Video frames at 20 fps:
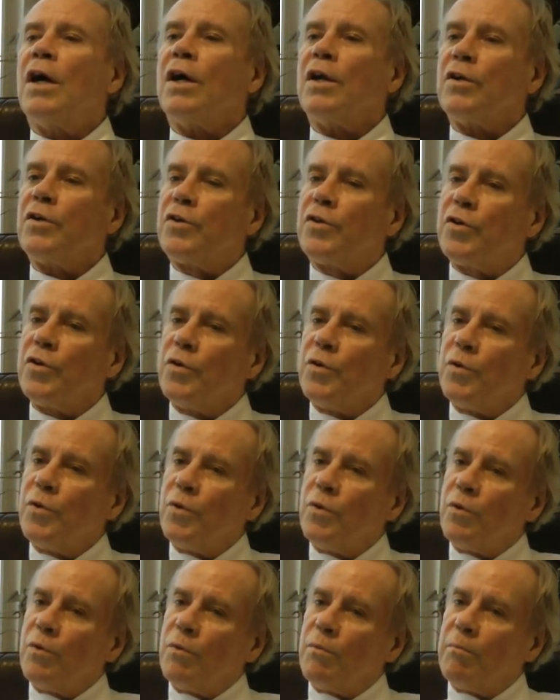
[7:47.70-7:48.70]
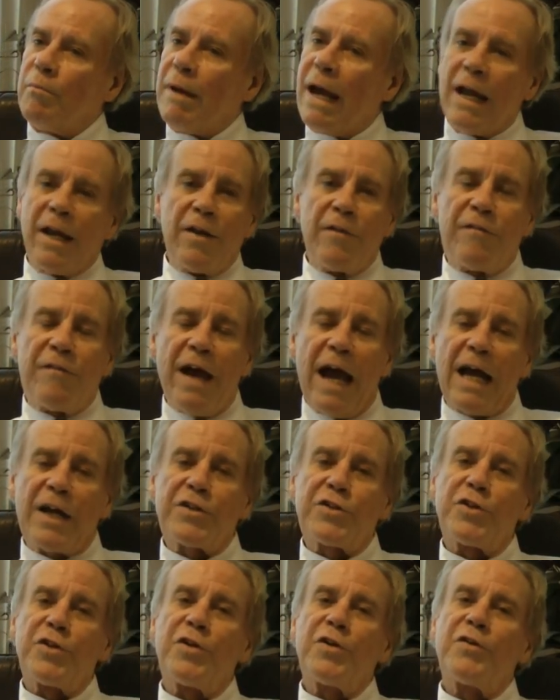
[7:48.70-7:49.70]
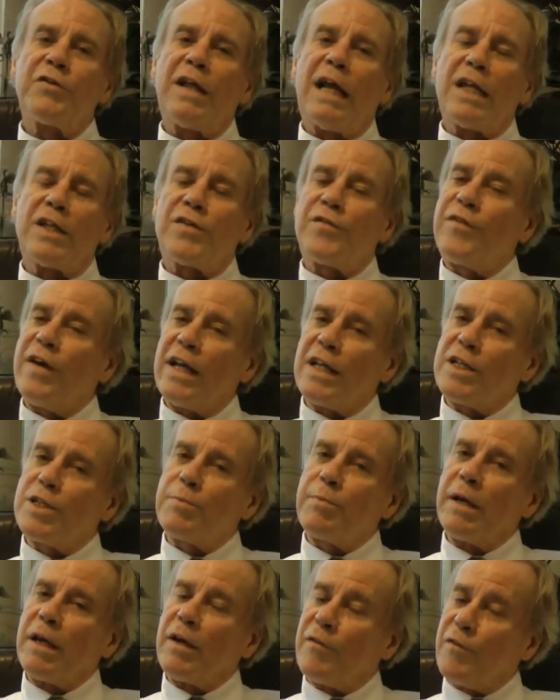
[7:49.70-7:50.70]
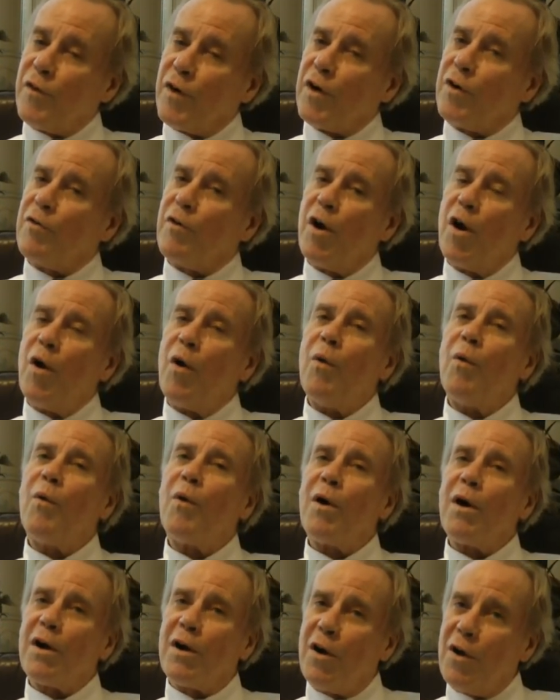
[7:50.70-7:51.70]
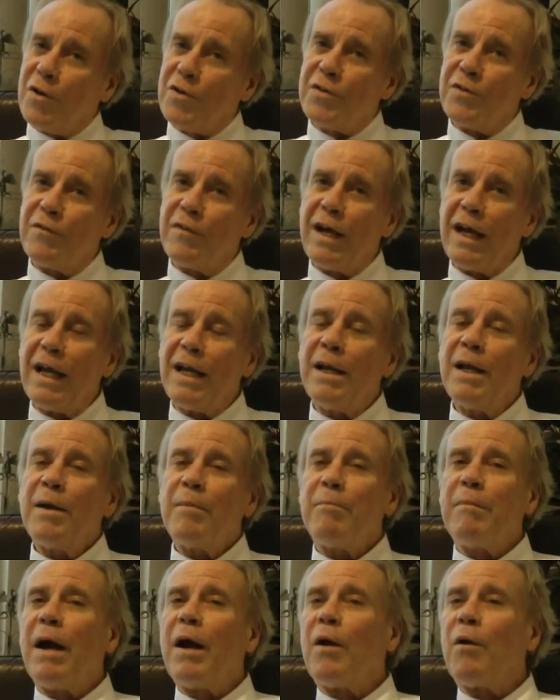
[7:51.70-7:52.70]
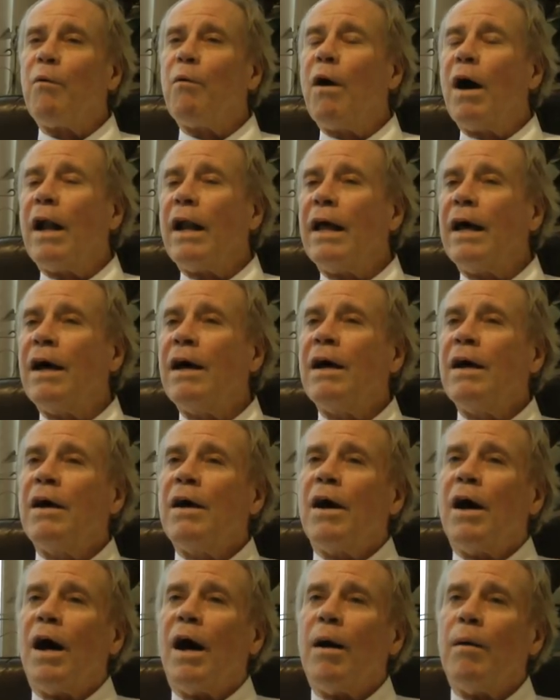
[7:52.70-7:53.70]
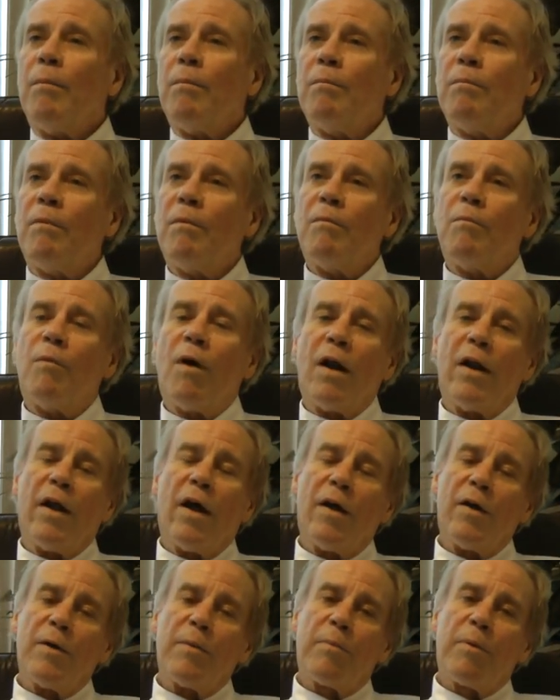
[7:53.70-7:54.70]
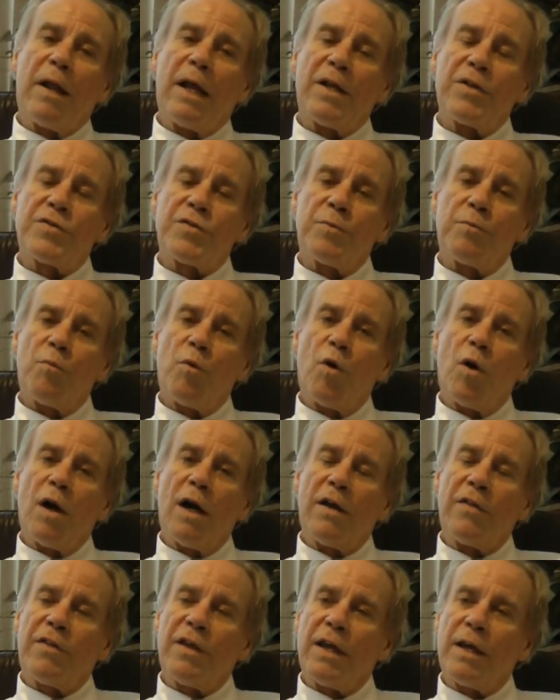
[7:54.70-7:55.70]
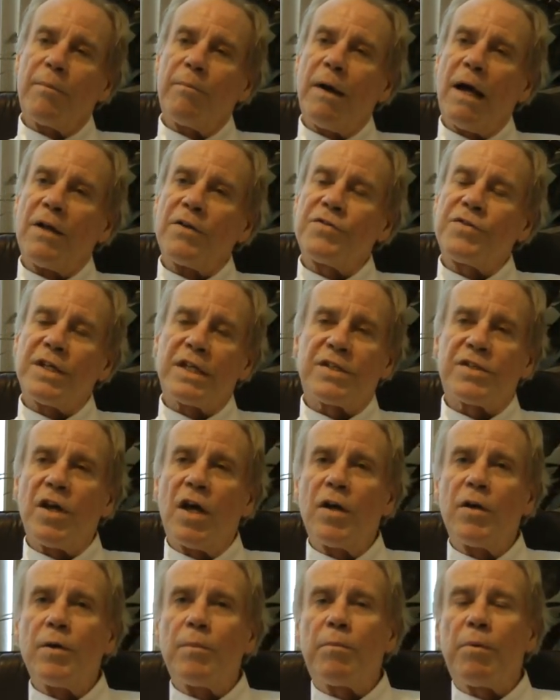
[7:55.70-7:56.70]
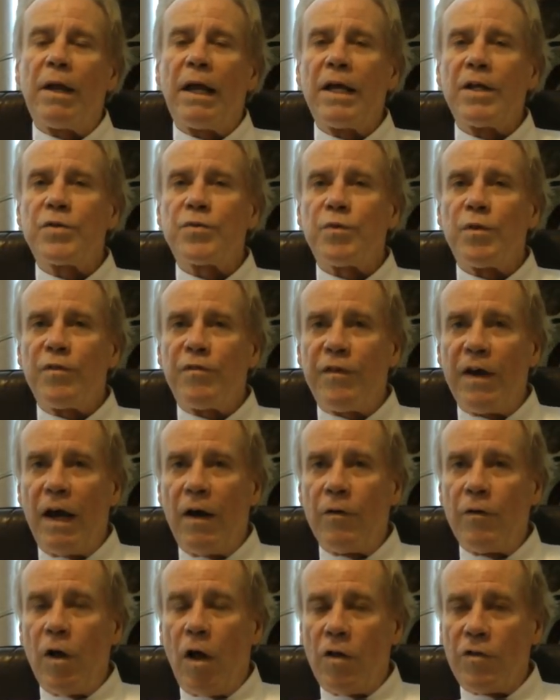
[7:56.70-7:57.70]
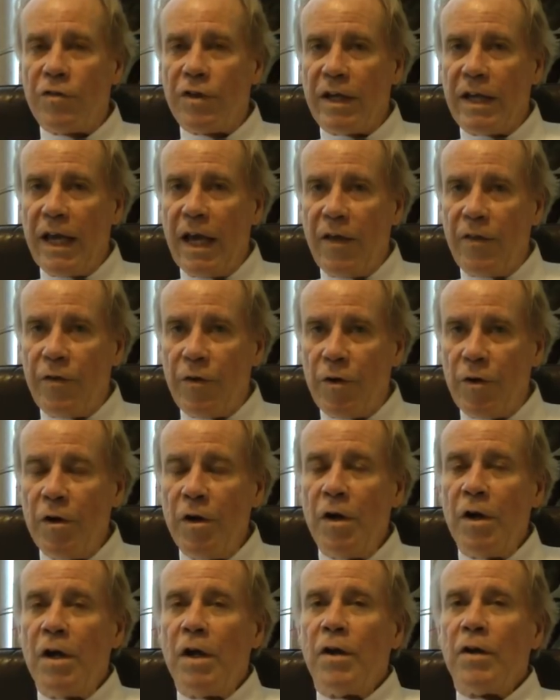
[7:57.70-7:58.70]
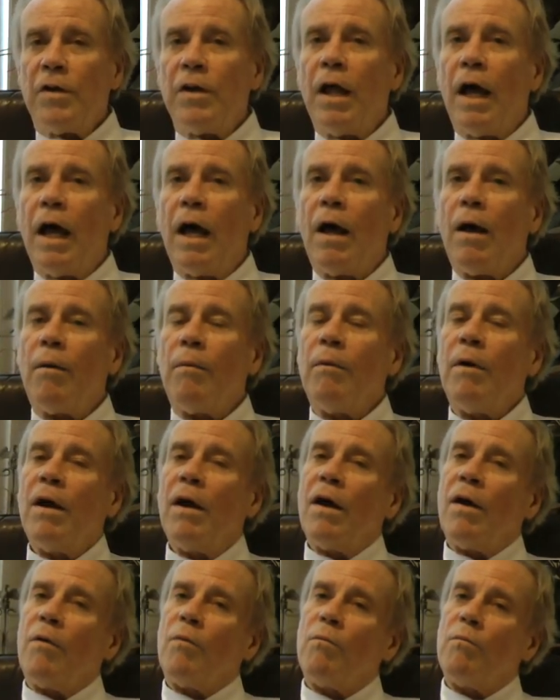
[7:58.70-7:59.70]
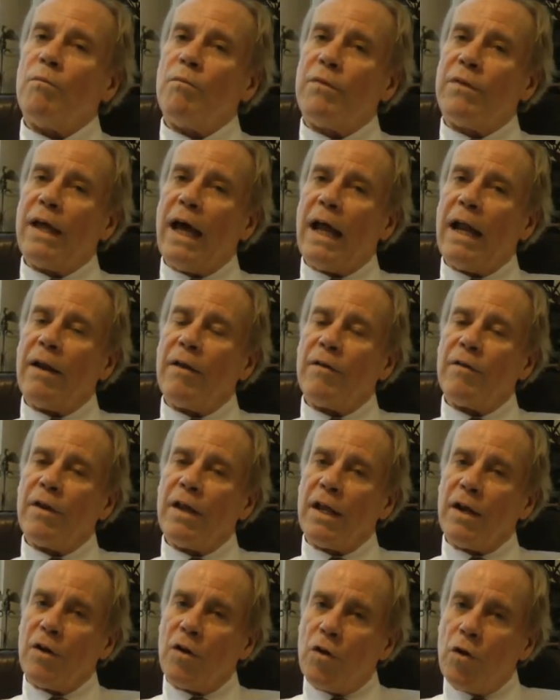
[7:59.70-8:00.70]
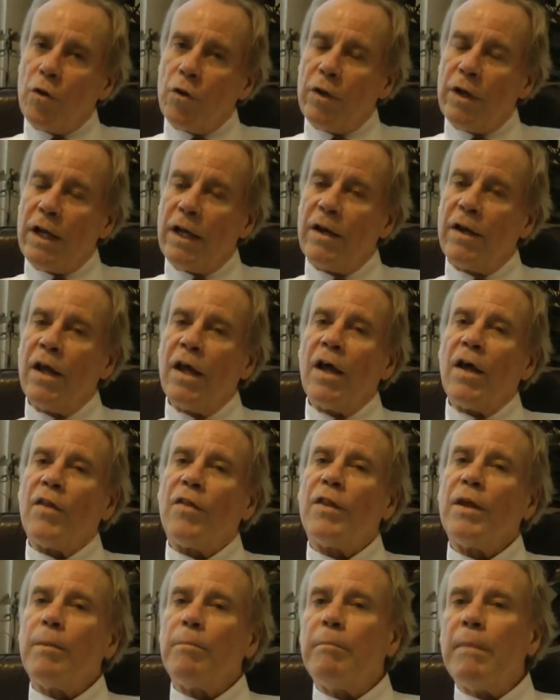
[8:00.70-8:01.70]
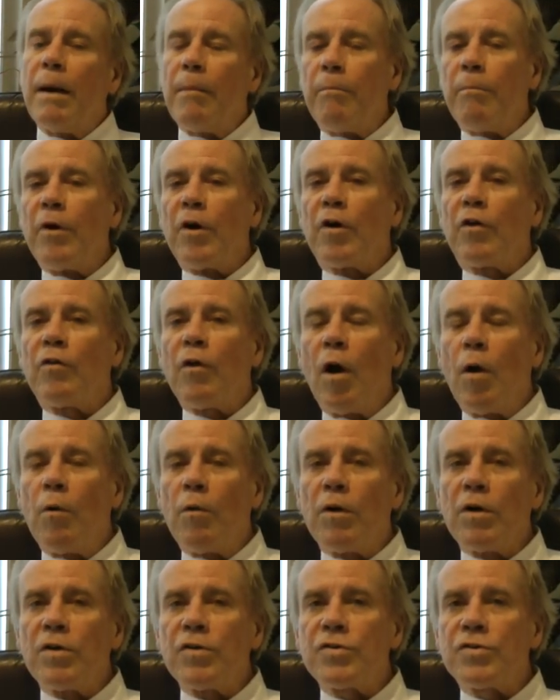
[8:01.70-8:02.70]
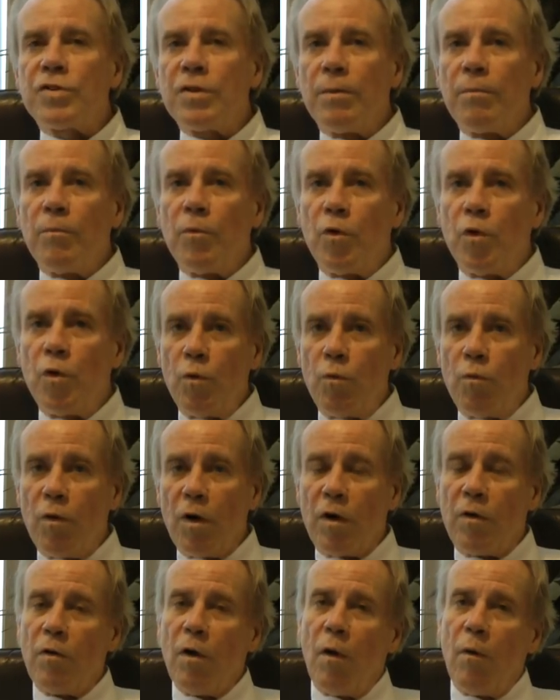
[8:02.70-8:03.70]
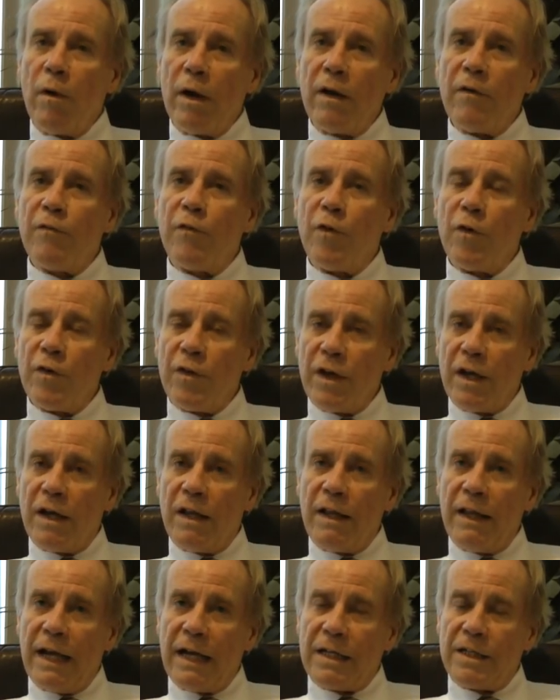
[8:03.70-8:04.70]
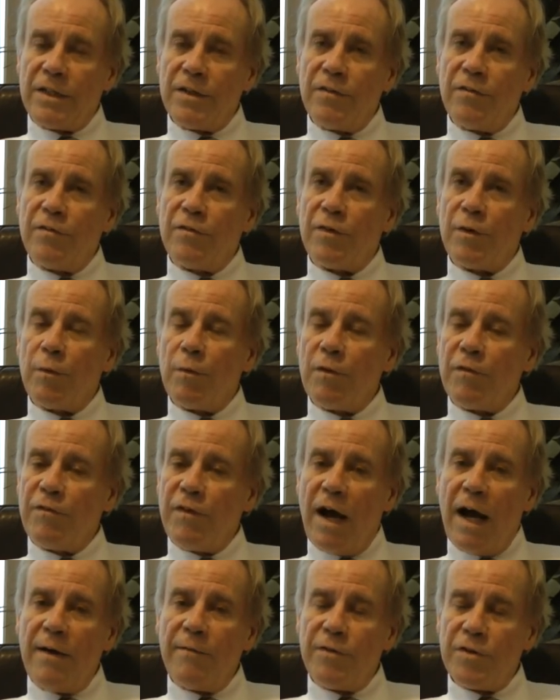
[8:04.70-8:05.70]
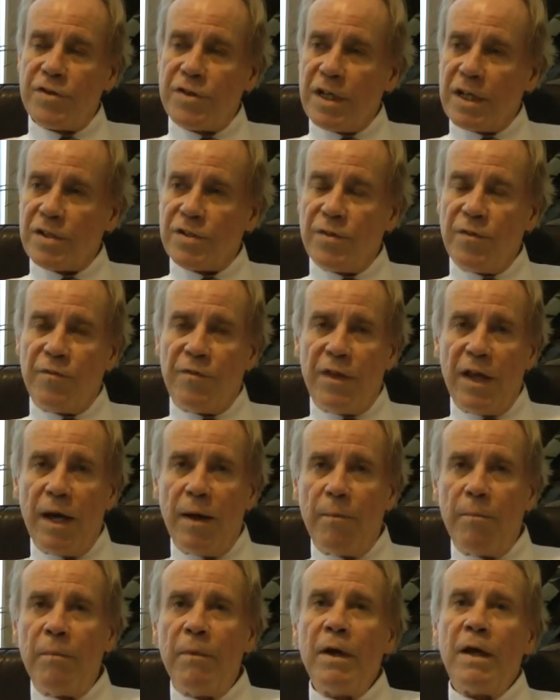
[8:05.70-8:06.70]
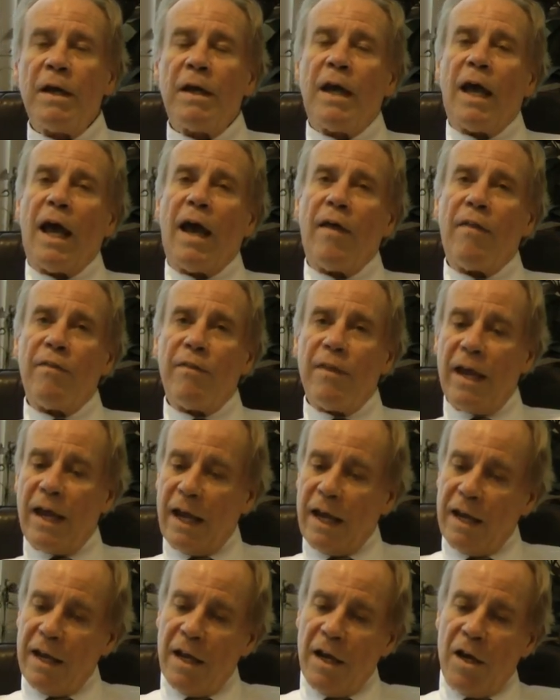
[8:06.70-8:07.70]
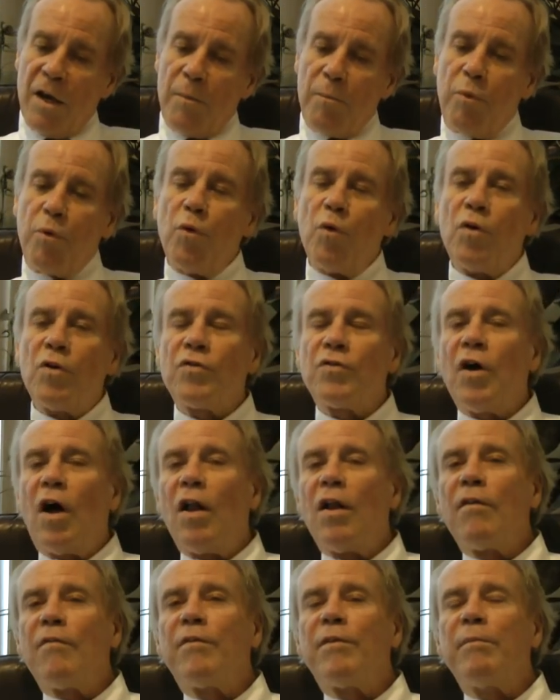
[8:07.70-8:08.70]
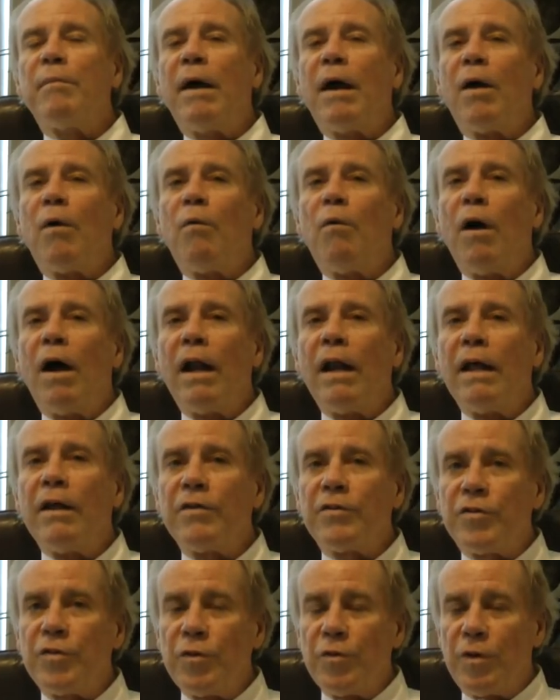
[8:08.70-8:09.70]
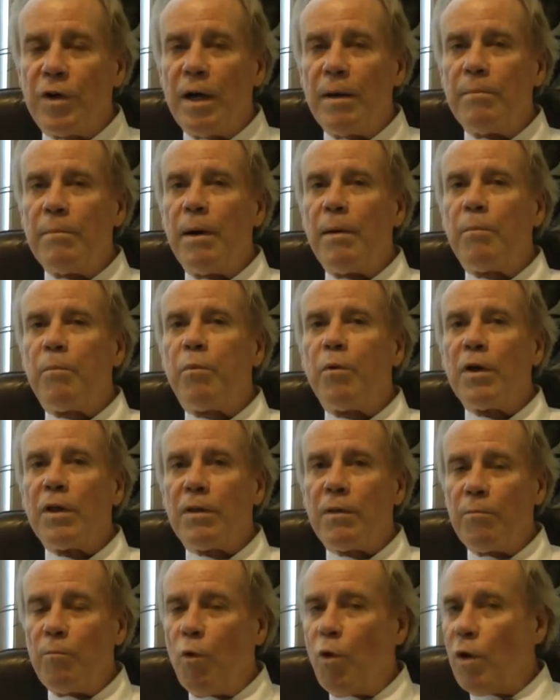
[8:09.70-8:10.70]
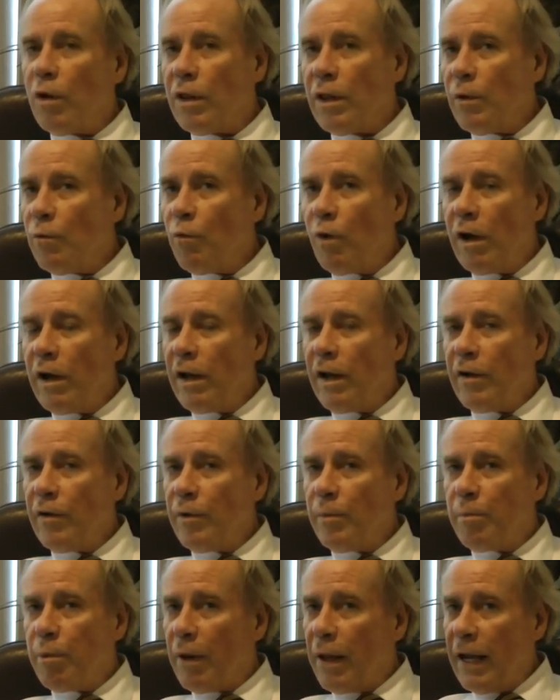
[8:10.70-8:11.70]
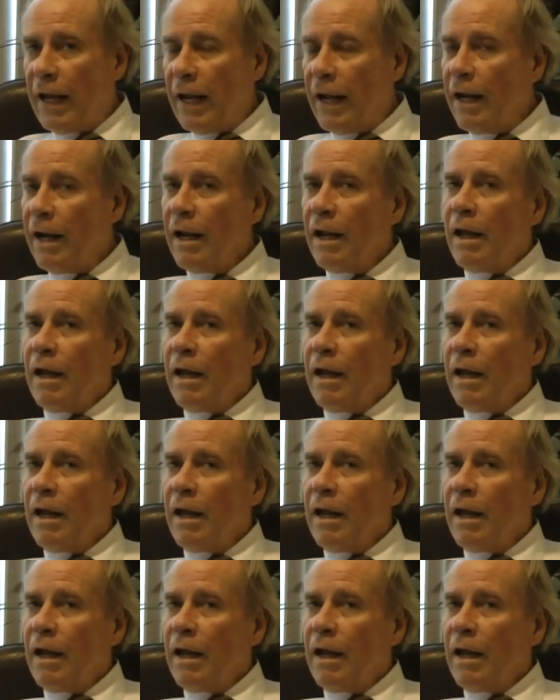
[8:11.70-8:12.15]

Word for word: uh, to manufacture, that's Fed speak for grow or cultivate marijuana, um, 100 plants or more. I think about 600 plants were found altogether. Uh, that included the member growers um, were growing for the collective. There were five or six of them, and they pooled all of the marijuana to come up with a more than 100 plant